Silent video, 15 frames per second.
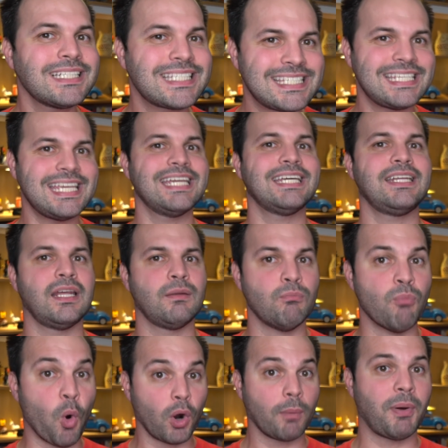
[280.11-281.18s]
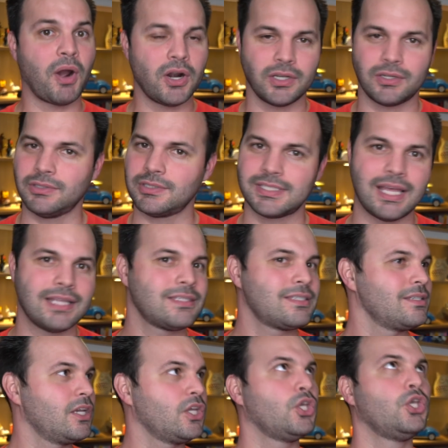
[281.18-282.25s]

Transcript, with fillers: to see it in more particles, that's